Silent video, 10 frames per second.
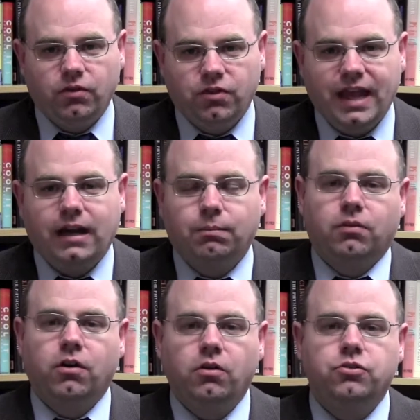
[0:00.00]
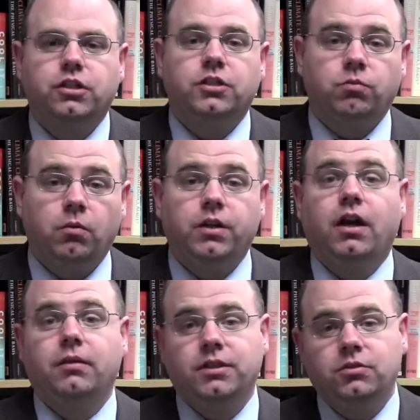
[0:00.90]
that approach is what we
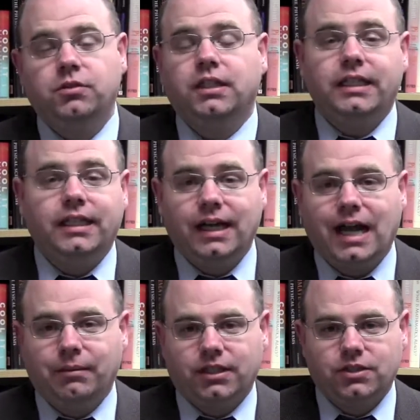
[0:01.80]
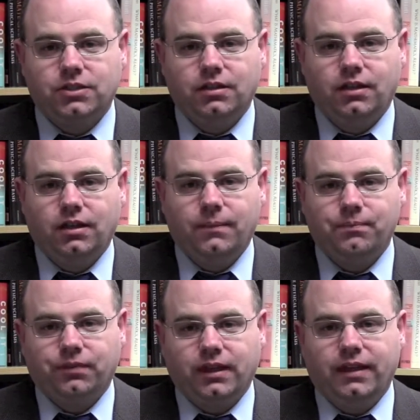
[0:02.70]
ought to be doing in economics,
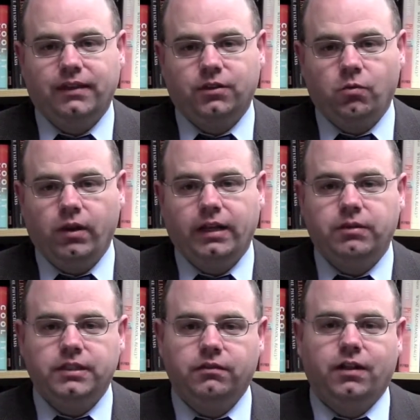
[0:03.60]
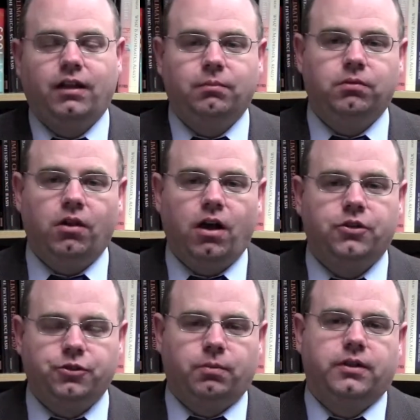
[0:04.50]
and that the way we develop
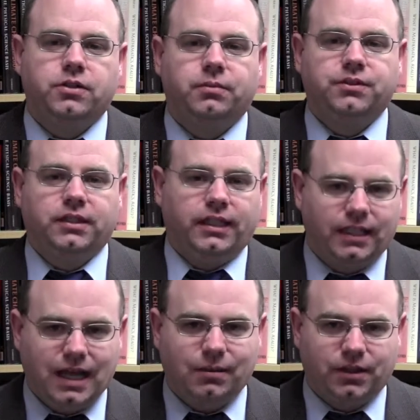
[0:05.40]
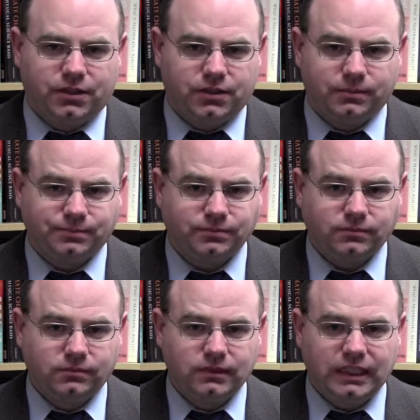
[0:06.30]
laws or principles in economics
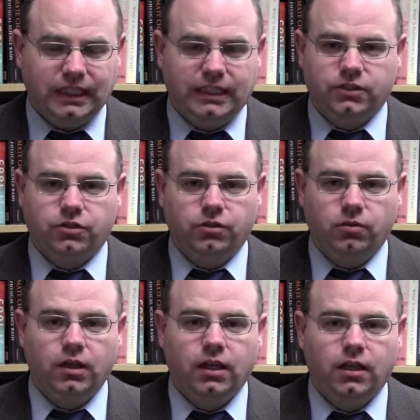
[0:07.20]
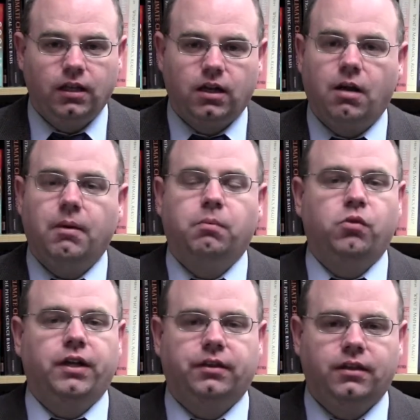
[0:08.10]
is to come up
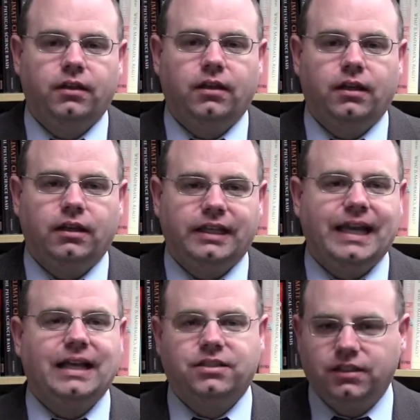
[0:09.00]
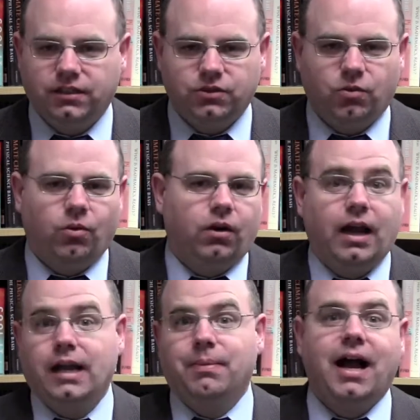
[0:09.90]
with guesses or
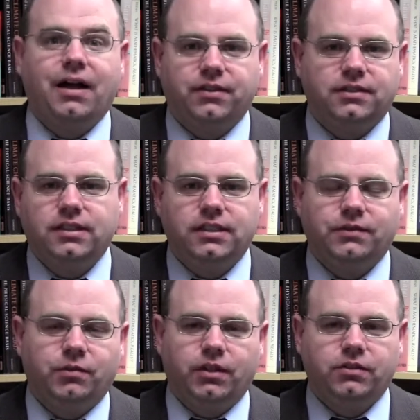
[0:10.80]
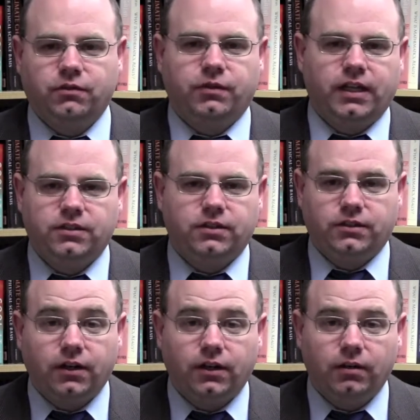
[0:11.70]
hypotheses, if you want to use a
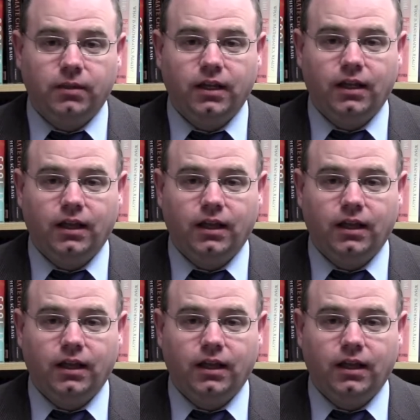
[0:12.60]
fancier term,